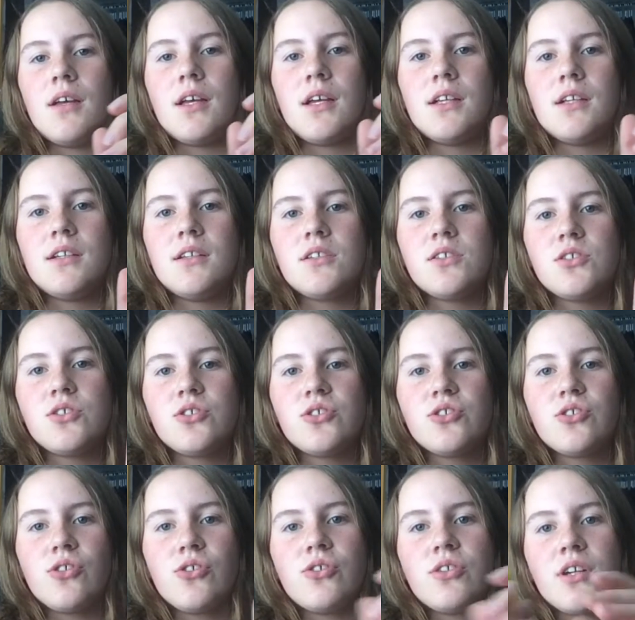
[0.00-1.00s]
It's
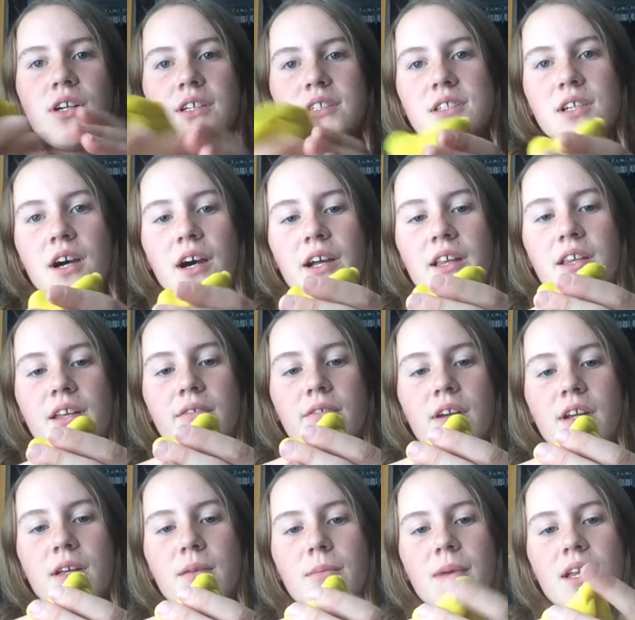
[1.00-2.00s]
so nice, highly
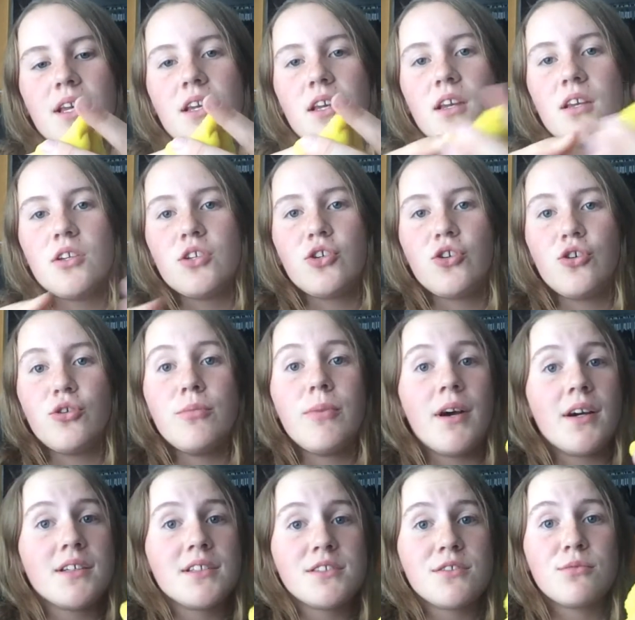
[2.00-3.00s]
recommend. Two
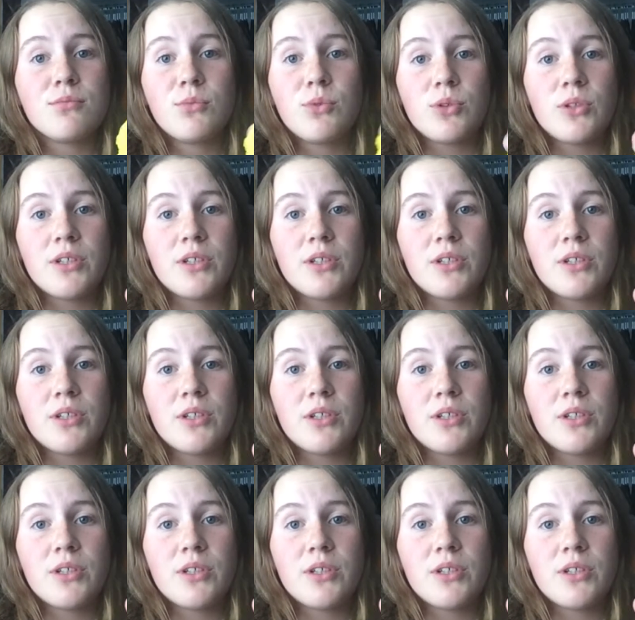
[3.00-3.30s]
bucks from